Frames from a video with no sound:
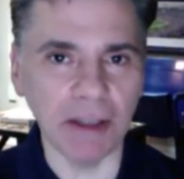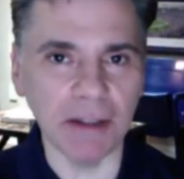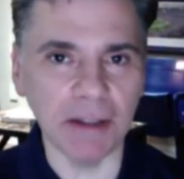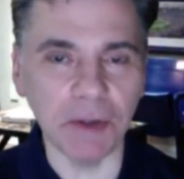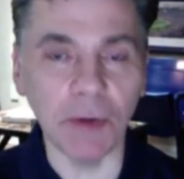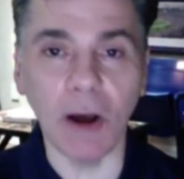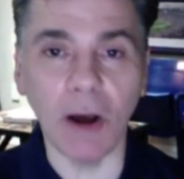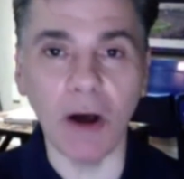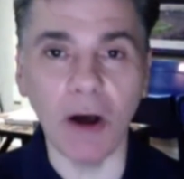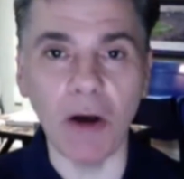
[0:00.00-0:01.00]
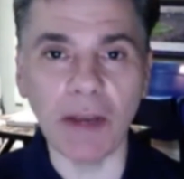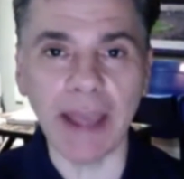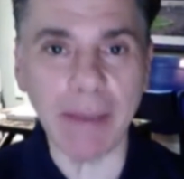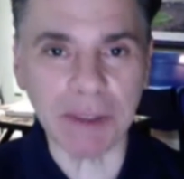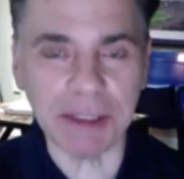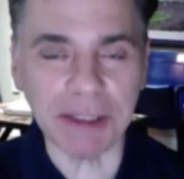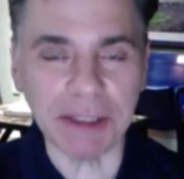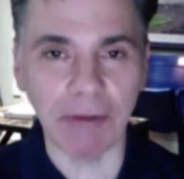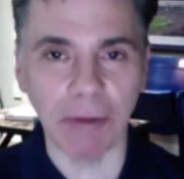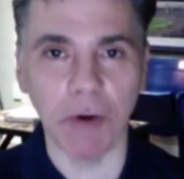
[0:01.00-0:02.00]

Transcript: into all caps, never